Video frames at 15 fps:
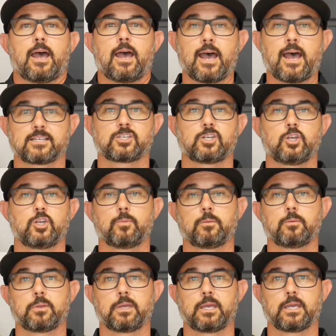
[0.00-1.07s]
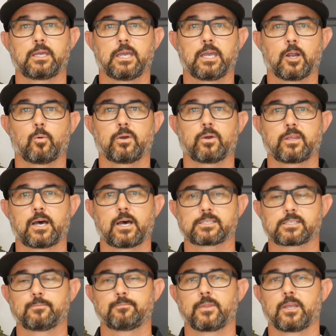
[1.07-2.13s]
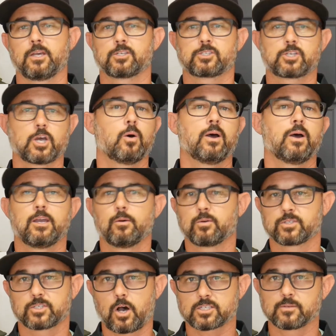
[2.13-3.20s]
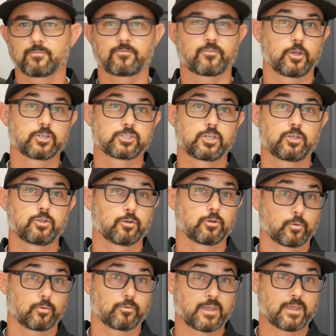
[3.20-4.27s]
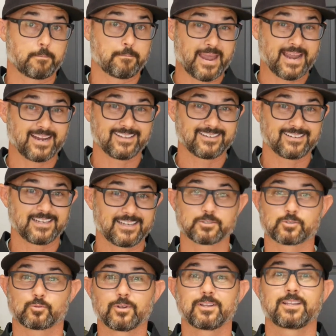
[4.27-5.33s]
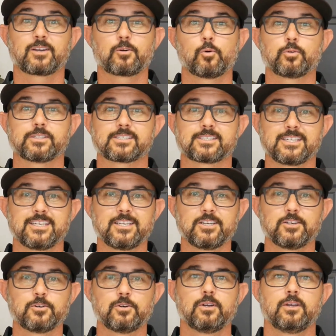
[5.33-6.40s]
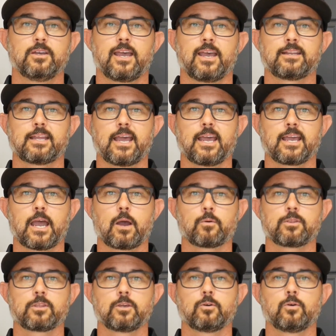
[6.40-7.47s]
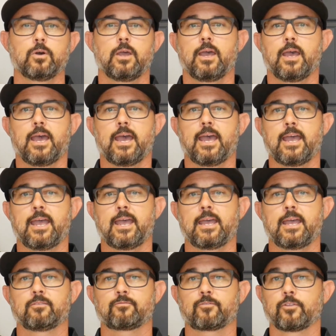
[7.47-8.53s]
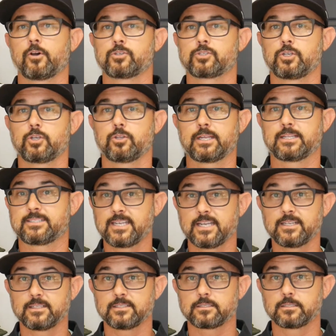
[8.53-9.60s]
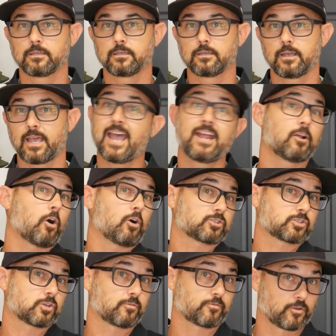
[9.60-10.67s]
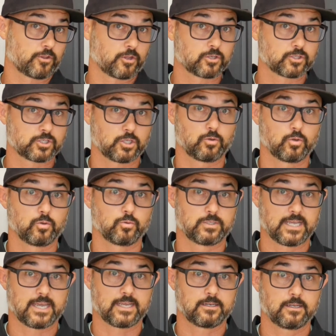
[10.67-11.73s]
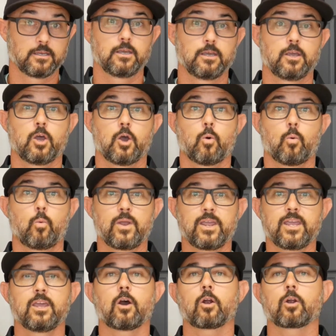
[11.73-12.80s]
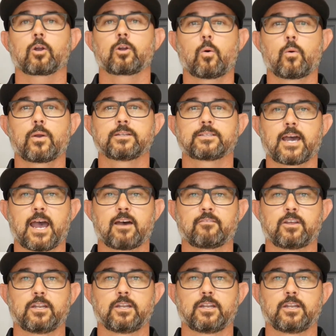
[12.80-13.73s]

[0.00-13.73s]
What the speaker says: as a human being here with us. So it was awesome. For those of you that made it, it was really cool to see you and hang out with you. And for those of you that didn't, and also for those of you who did, we are going to have